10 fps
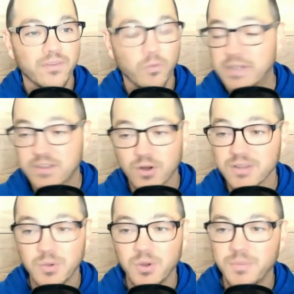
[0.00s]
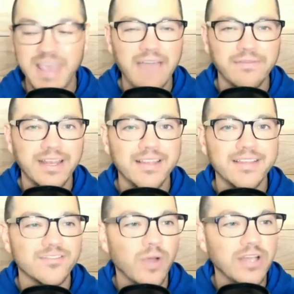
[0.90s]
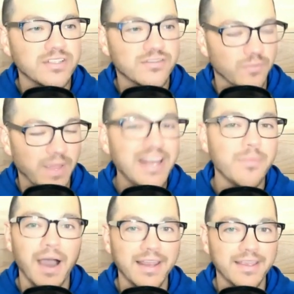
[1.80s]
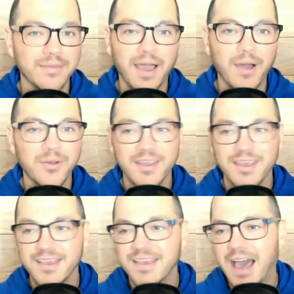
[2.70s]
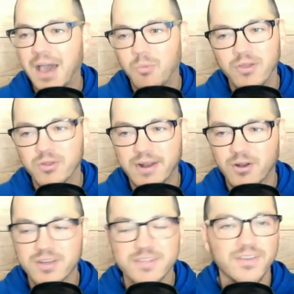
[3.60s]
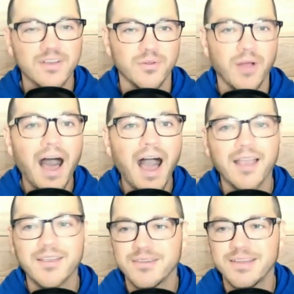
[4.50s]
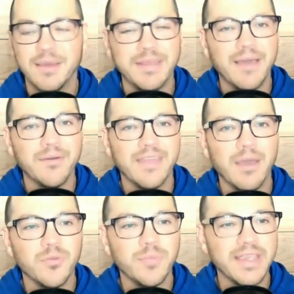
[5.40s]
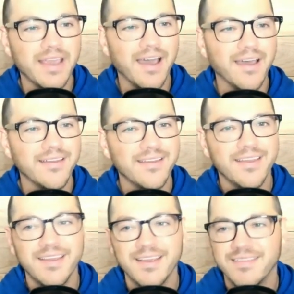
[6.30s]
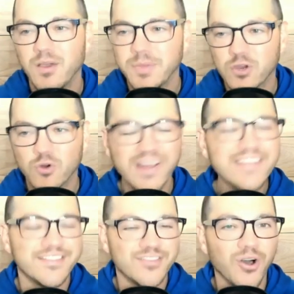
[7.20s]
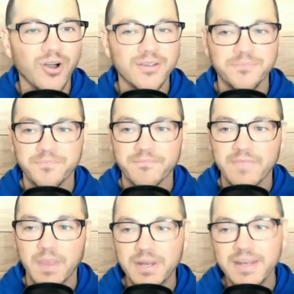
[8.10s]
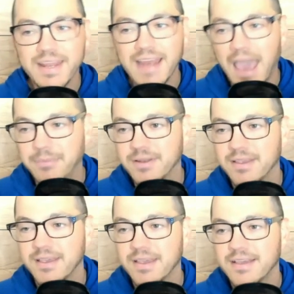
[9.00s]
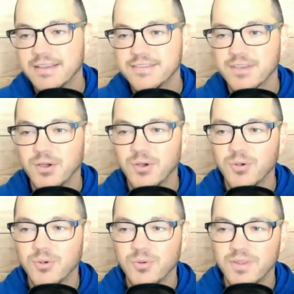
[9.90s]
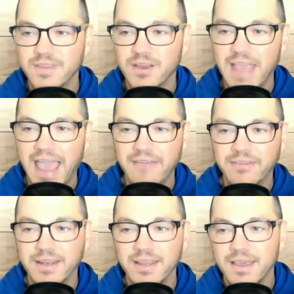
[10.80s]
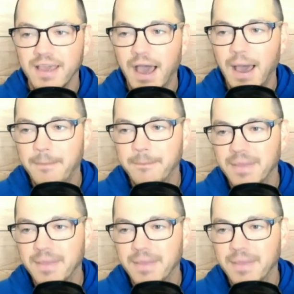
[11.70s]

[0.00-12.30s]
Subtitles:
We certainly wouldn't be having any of these questions from anybody about whether or not Arkansas is a lock. I mean, that would be crazy talk, but it did happen. So there you have it. I